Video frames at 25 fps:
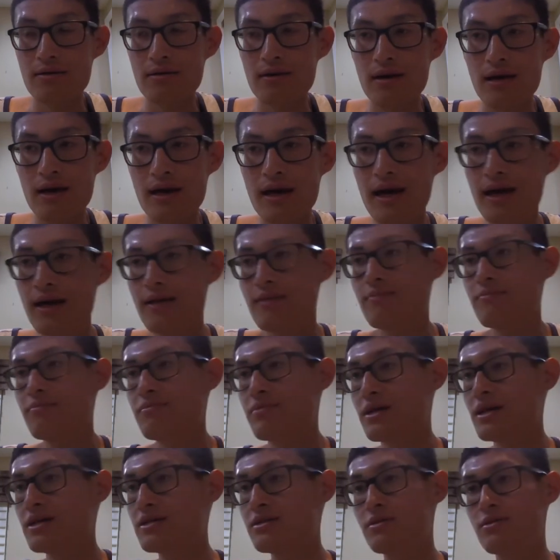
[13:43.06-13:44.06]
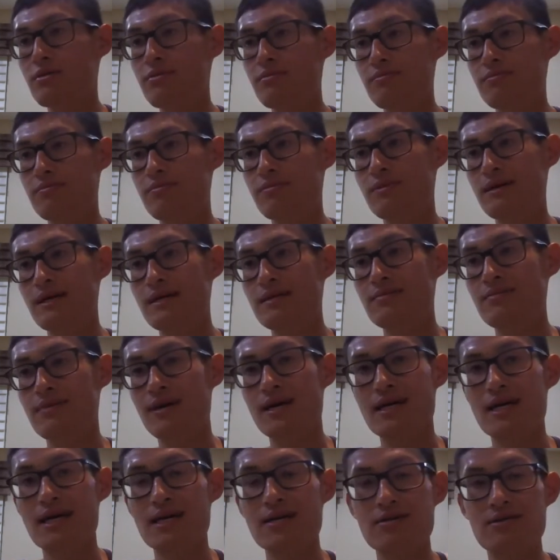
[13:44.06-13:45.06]
And plus plus
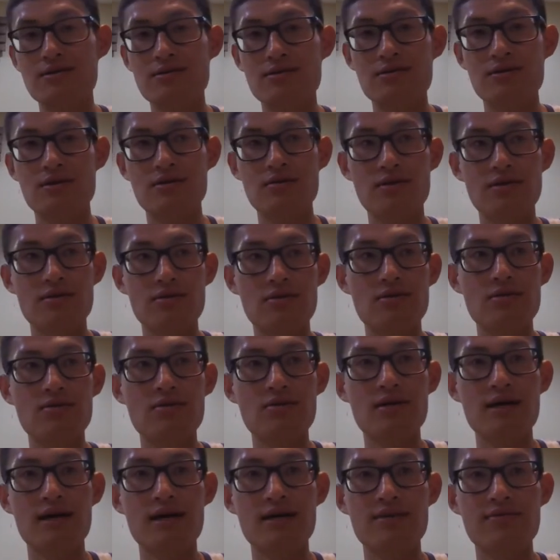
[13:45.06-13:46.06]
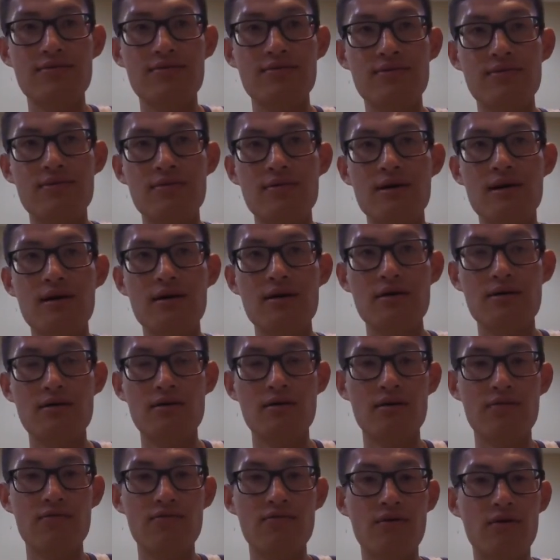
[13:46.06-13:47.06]
medication, so the total cost, you
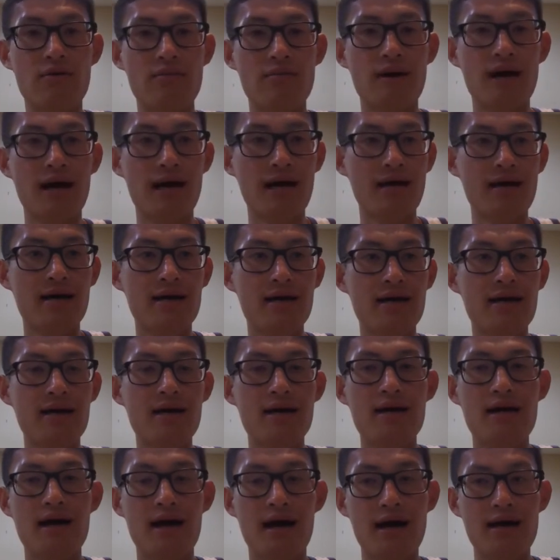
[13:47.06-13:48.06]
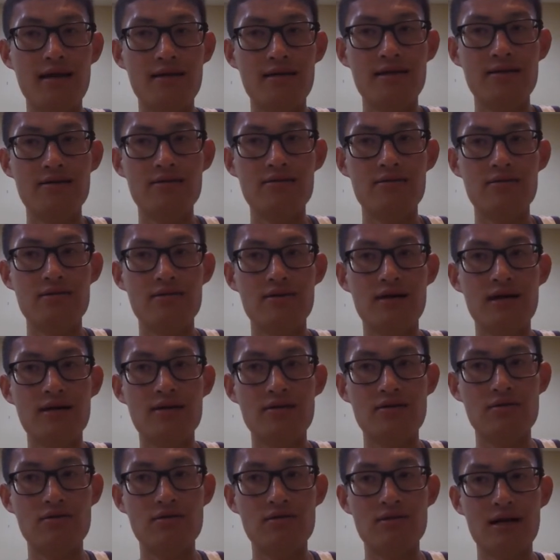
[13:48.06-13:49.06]
know, for my eye things to
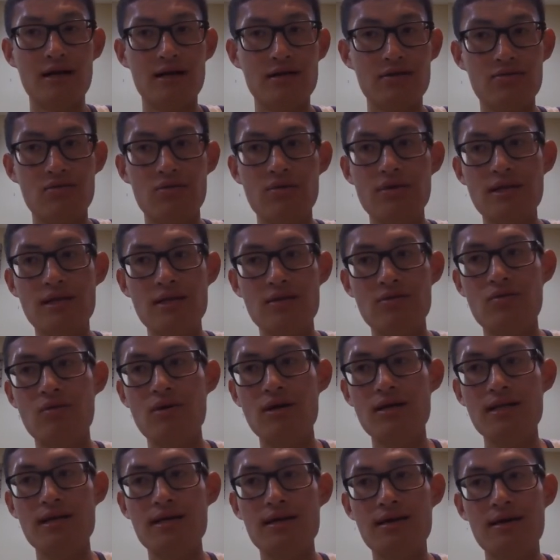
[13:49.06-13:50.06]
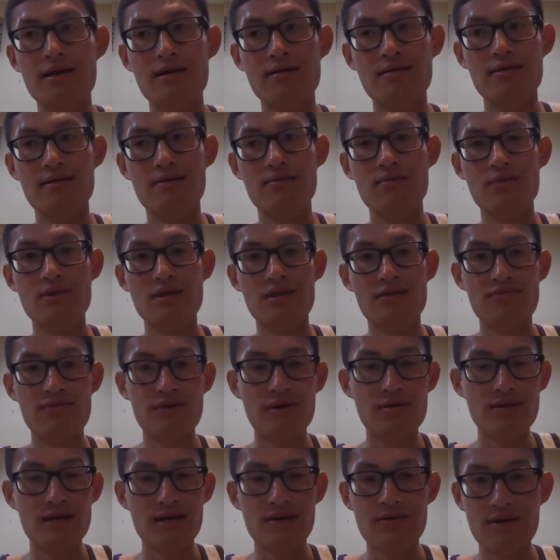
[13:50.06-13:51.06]
get you to like 2020 is with a
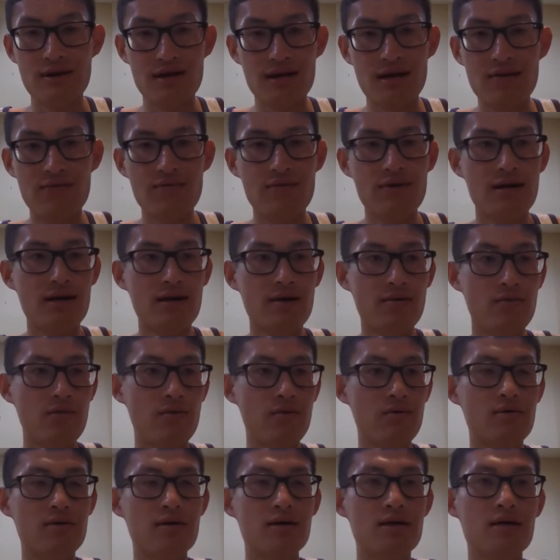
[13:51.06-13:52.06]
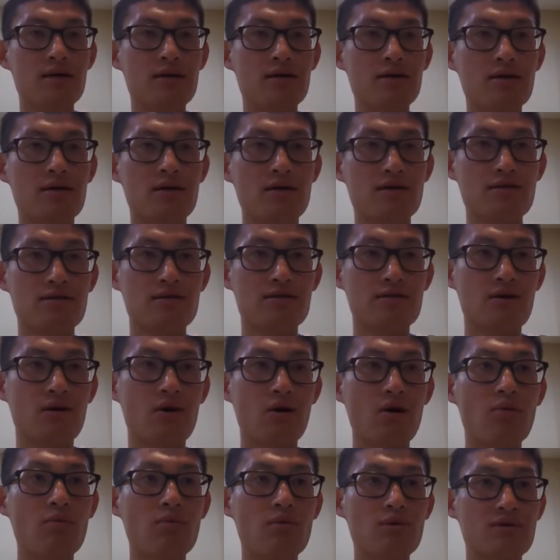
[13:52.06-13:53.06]
few day recovery will cost
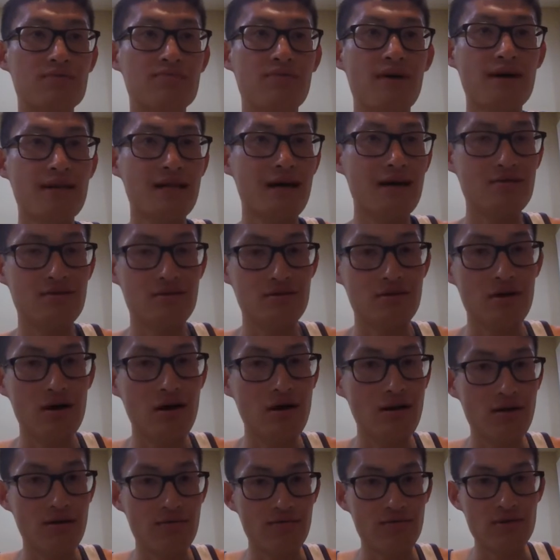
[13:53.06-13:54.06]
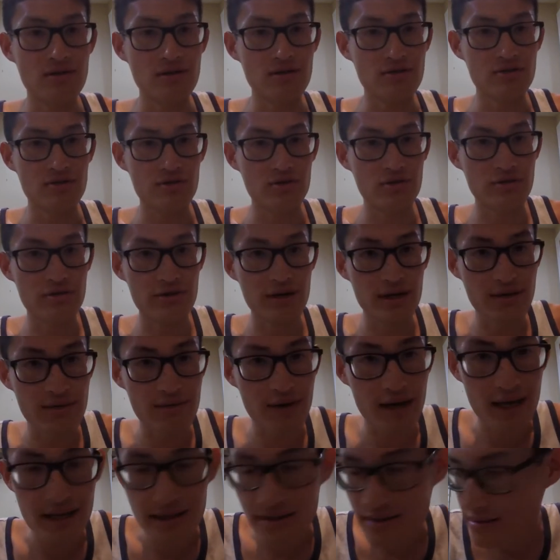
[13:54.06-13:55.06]
almost $5,000 for the surgery, right?